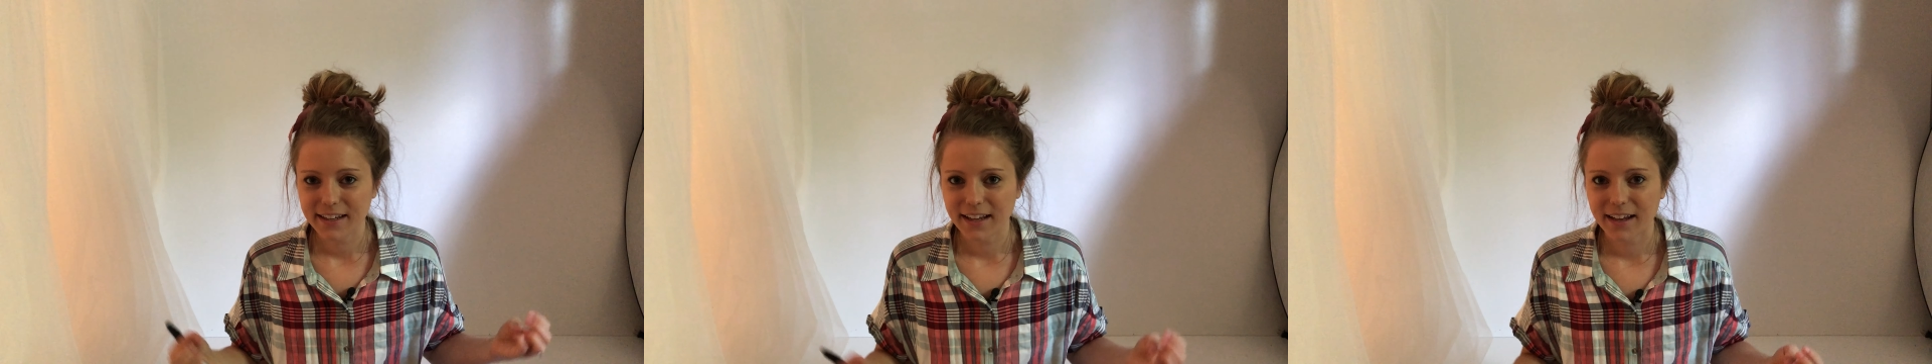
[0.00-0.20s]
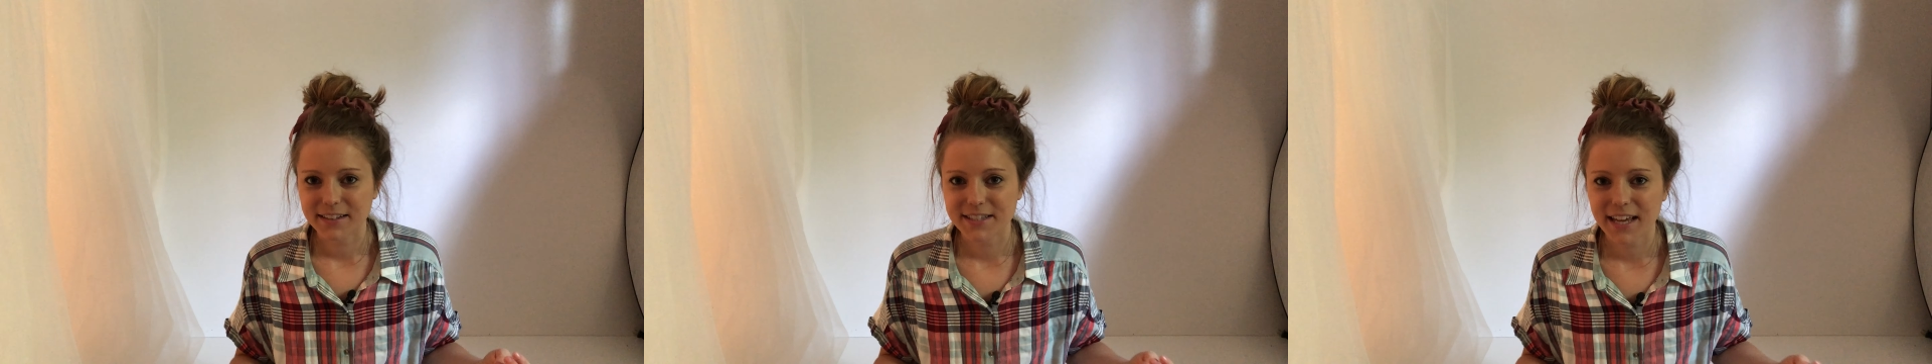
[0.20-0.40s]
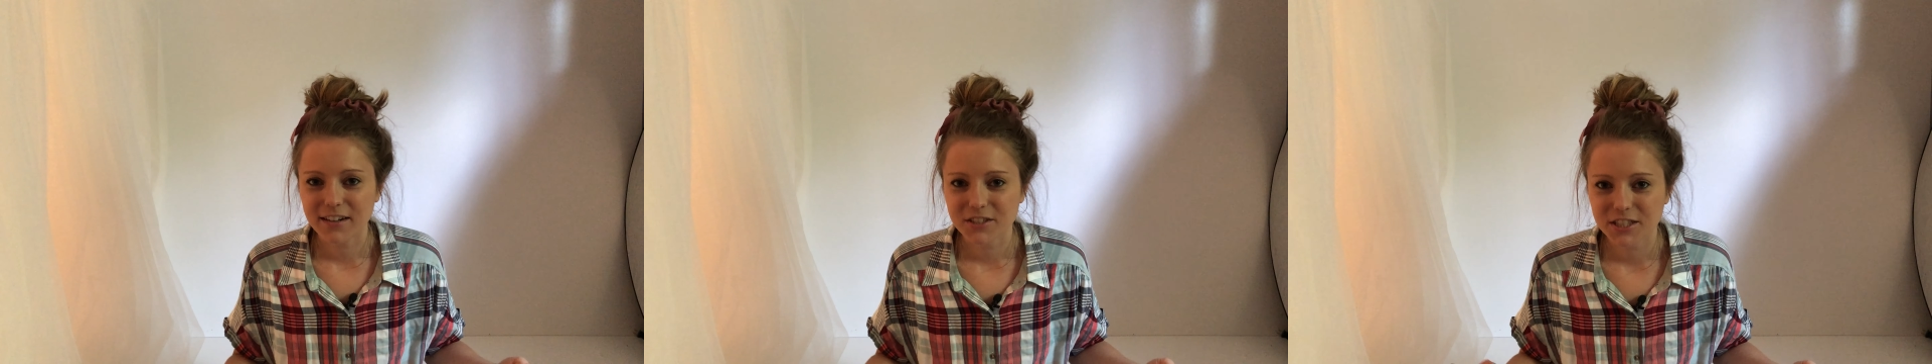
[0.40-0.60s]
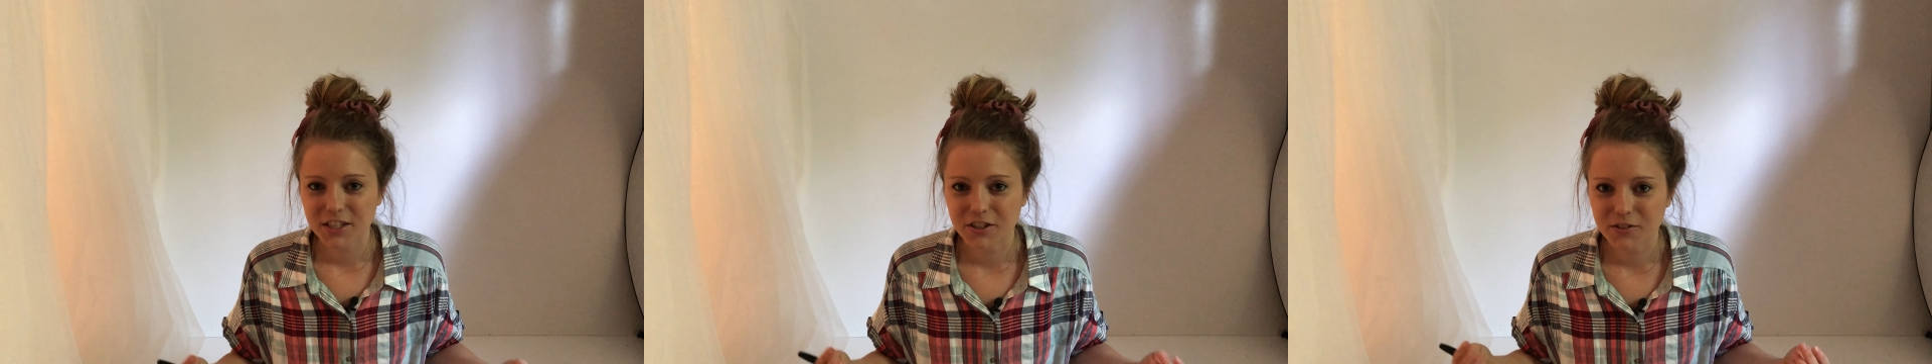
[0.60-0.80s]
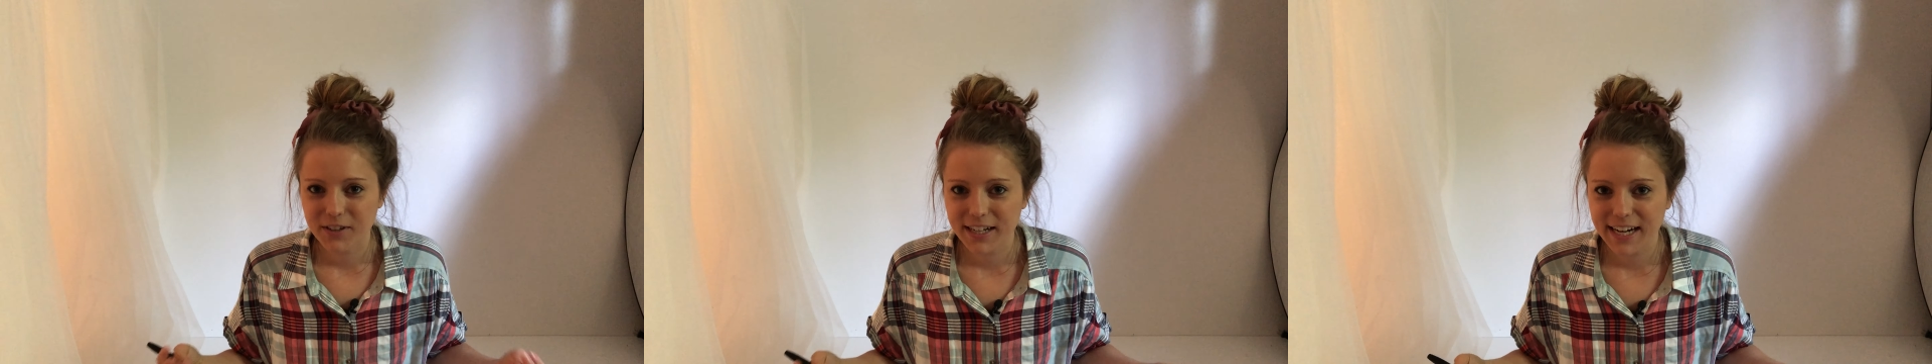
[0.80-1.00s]
it's actually
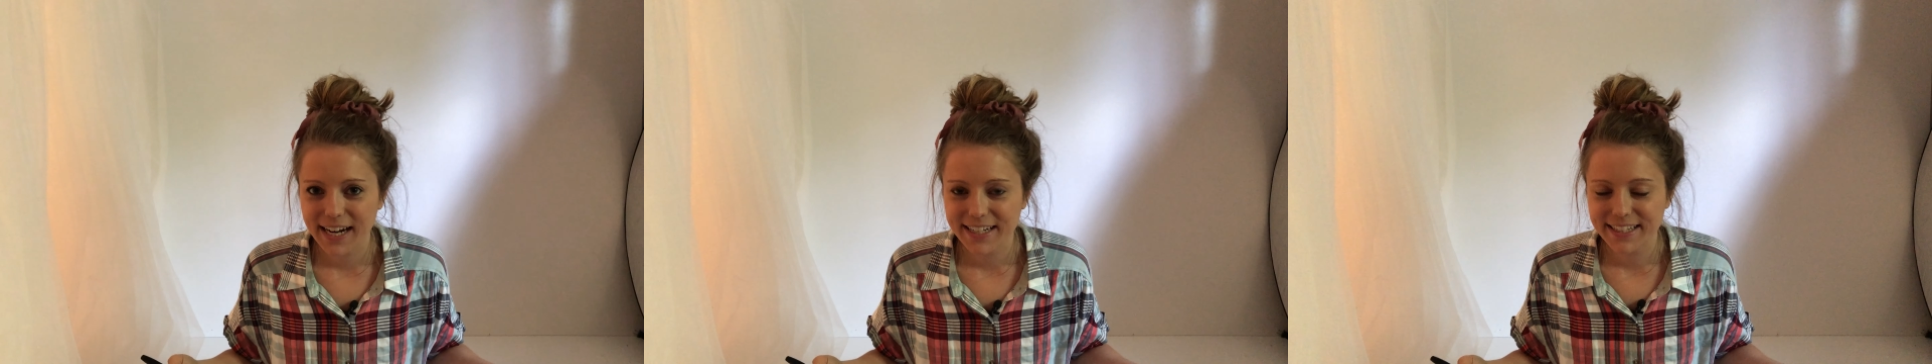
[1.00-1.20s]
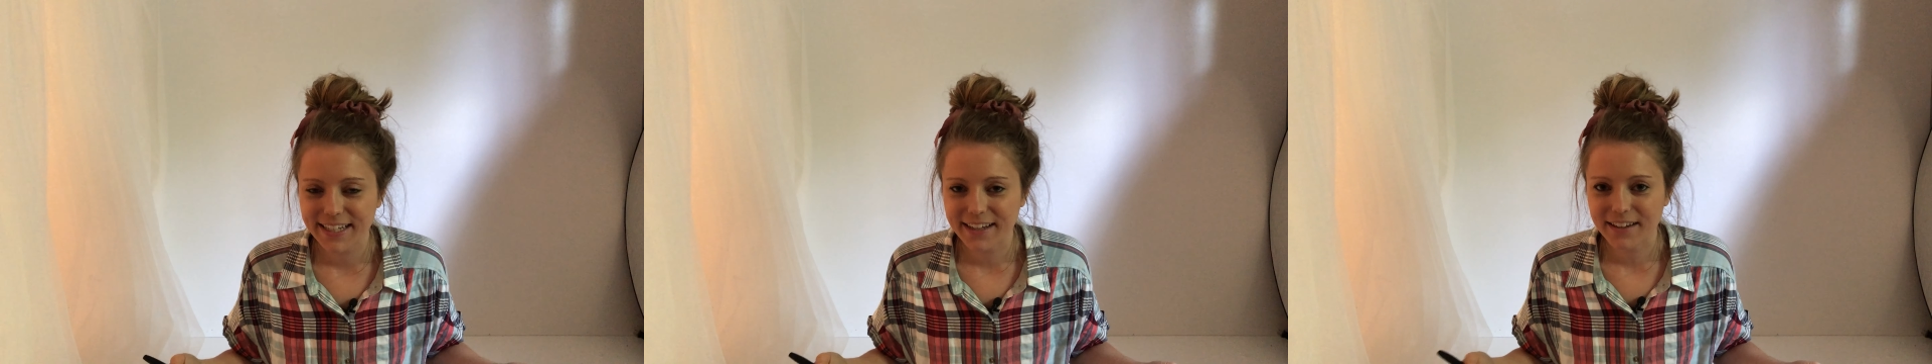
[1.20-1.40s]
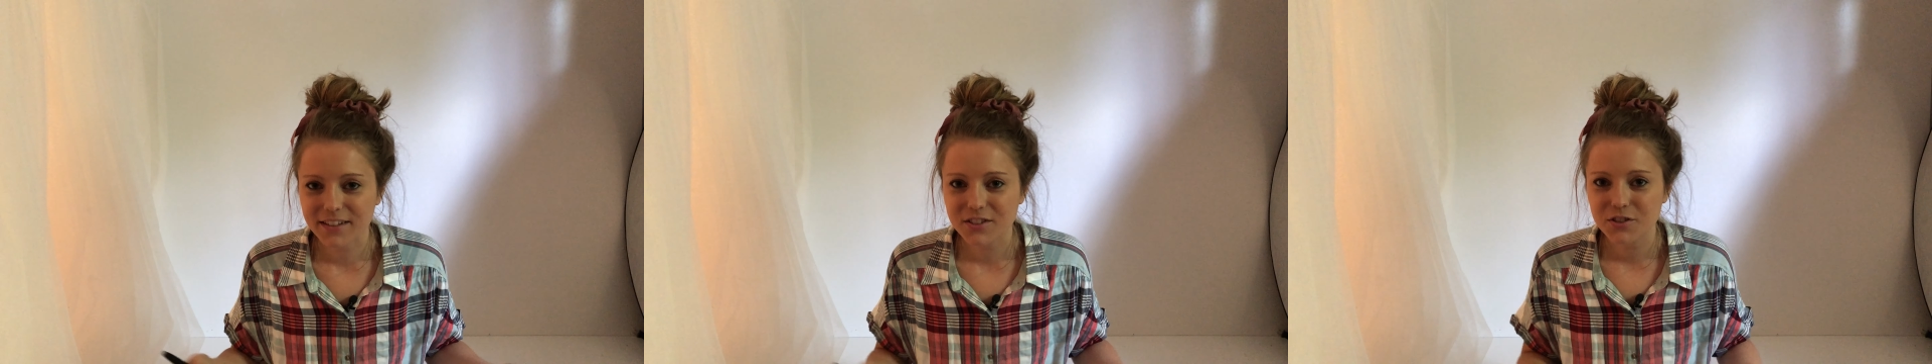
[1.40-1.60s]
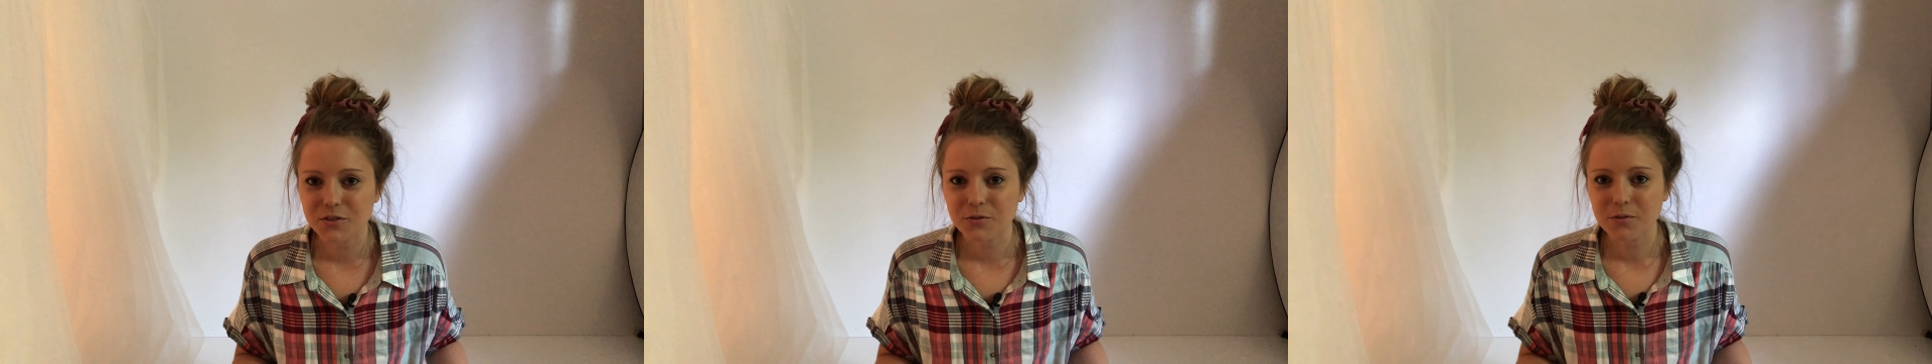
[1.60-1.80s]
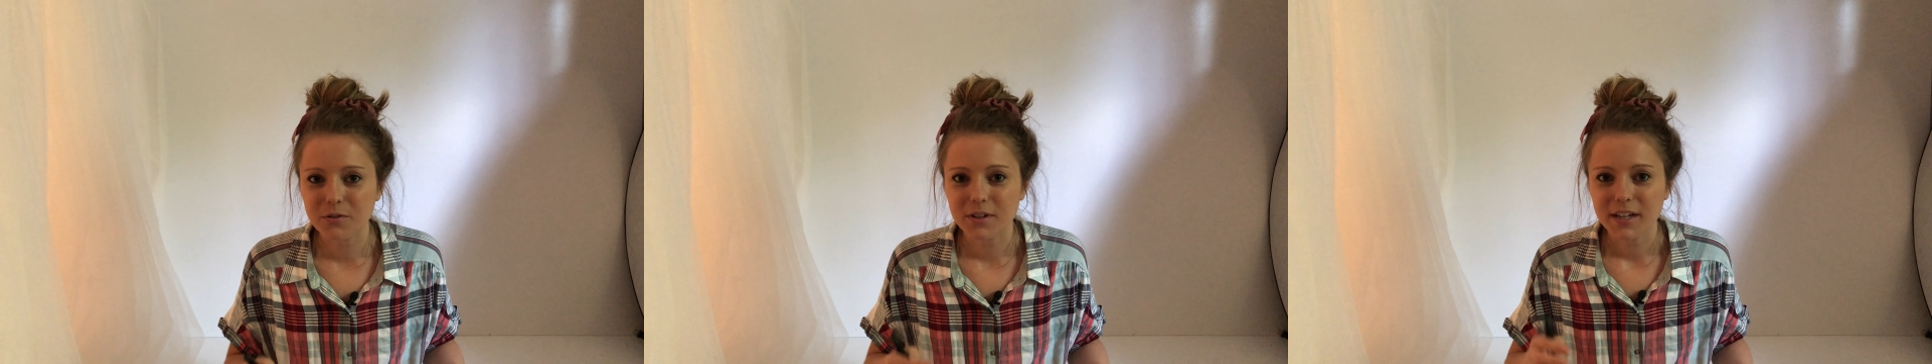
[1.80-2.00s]
a great idea
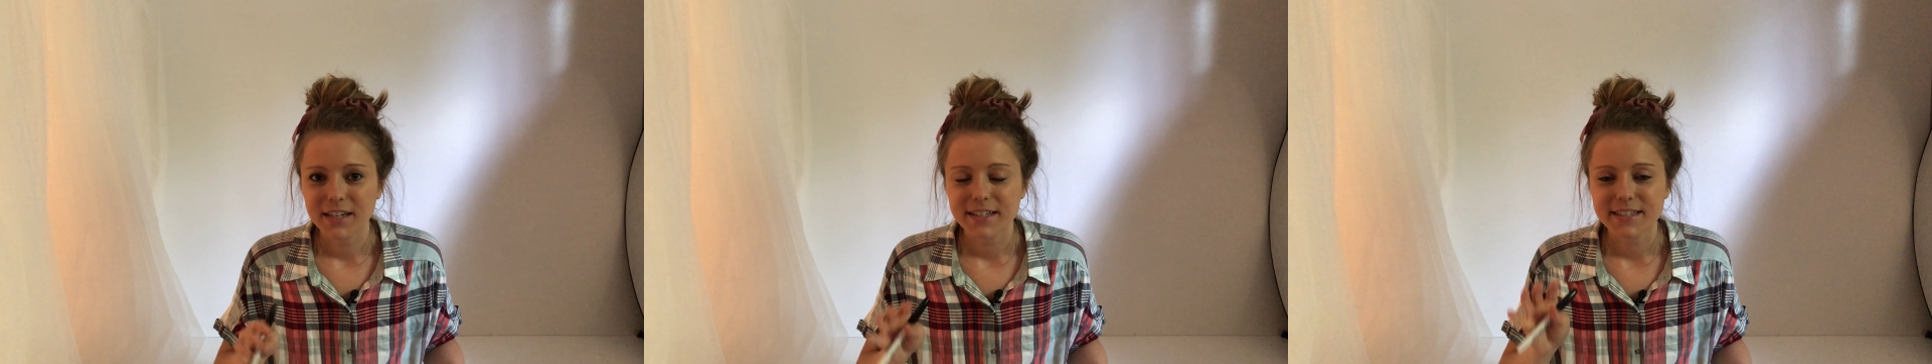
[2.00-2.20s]
to